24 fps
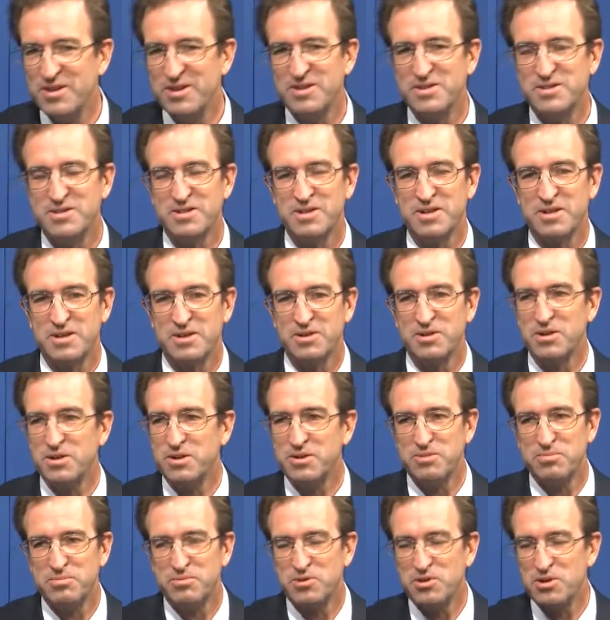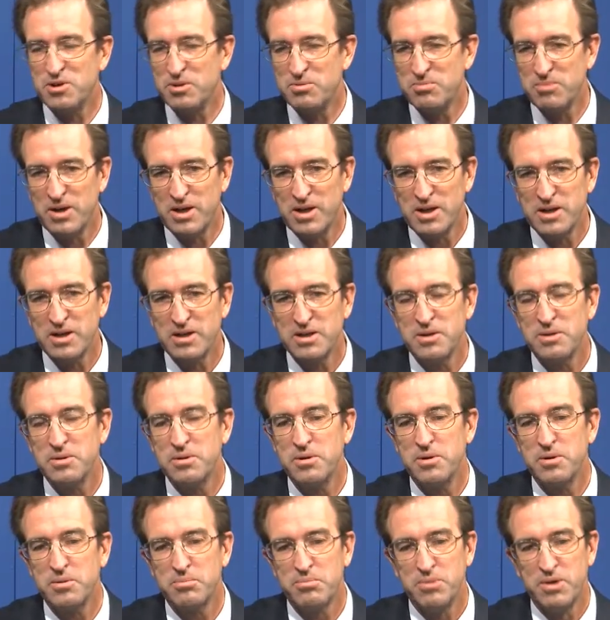is a good man,
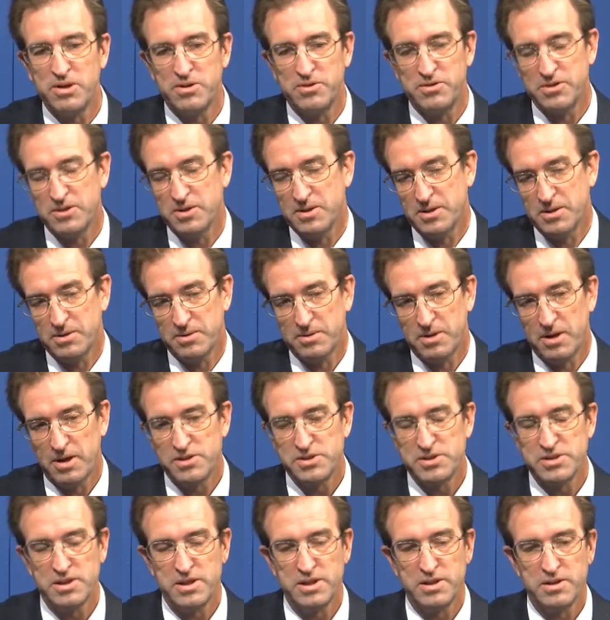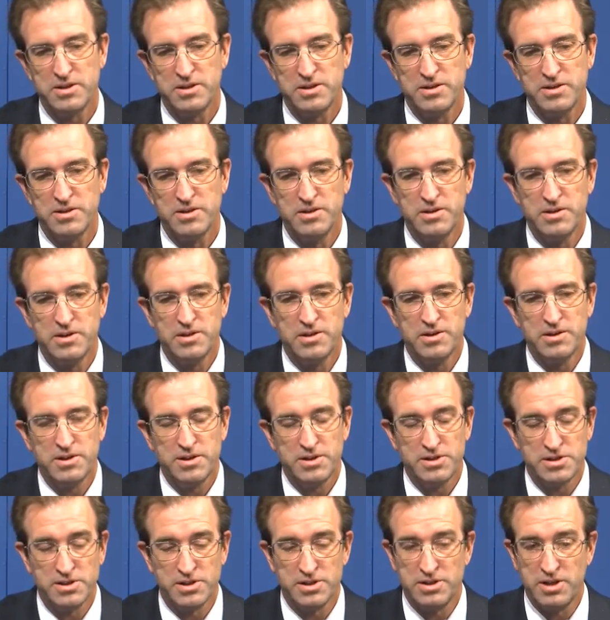but I say that
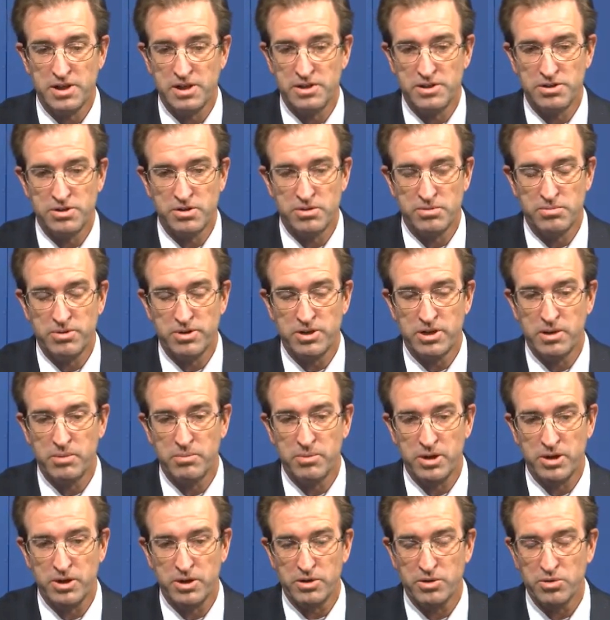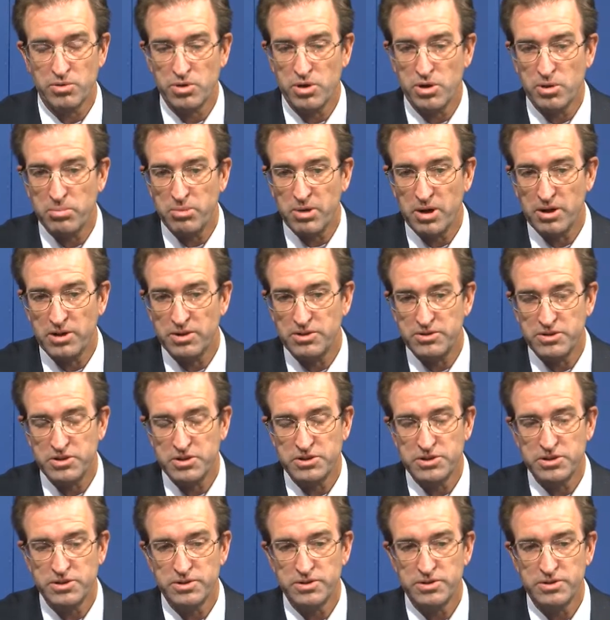he's in danger of becoming a career
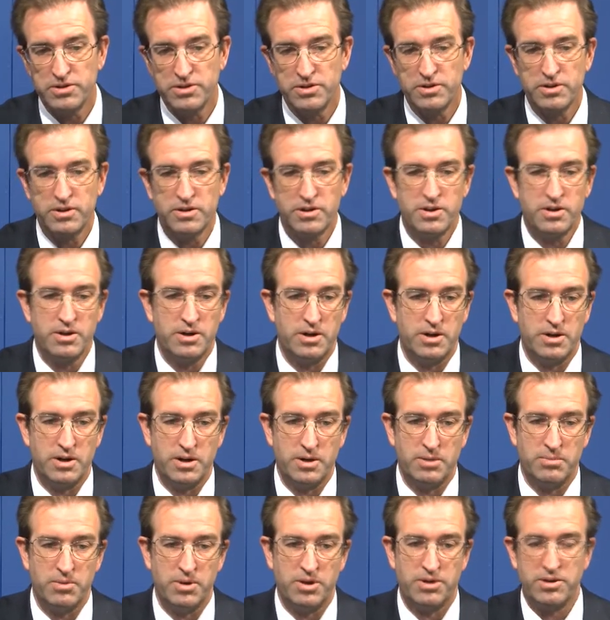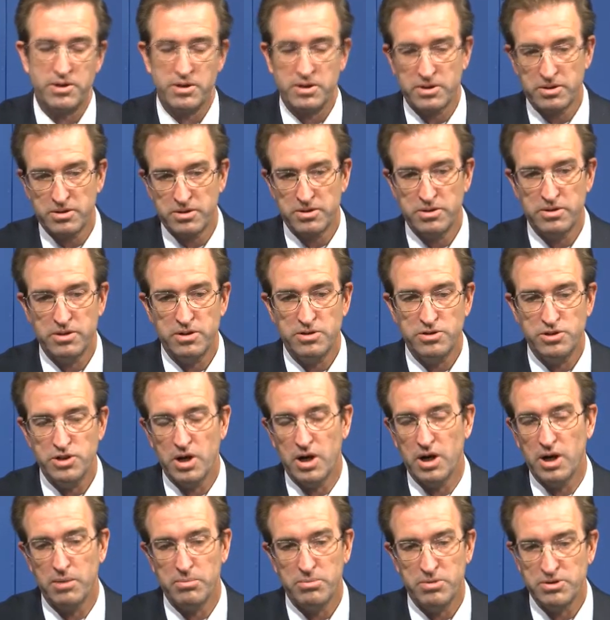politician. I think the
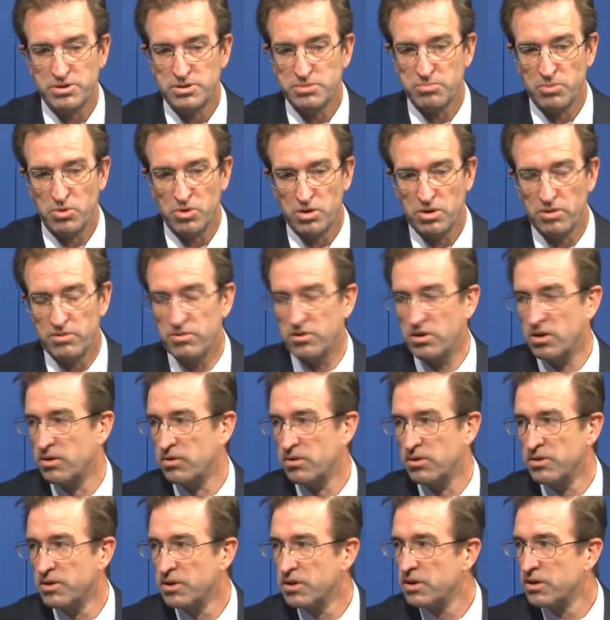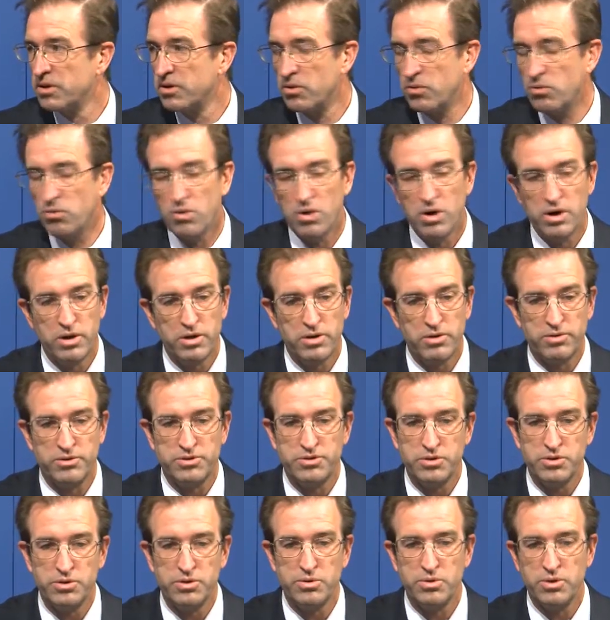job is more of a one or
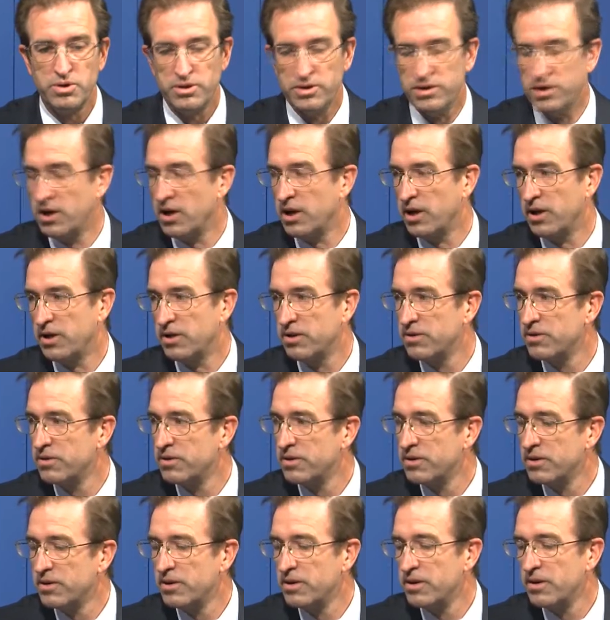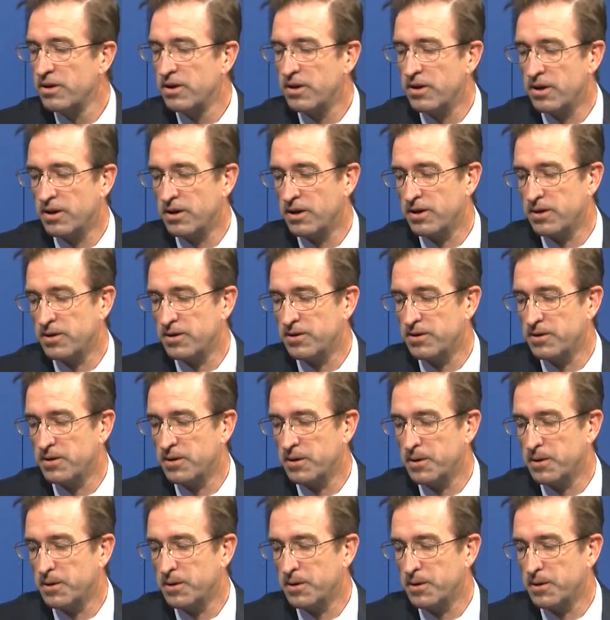two and done, and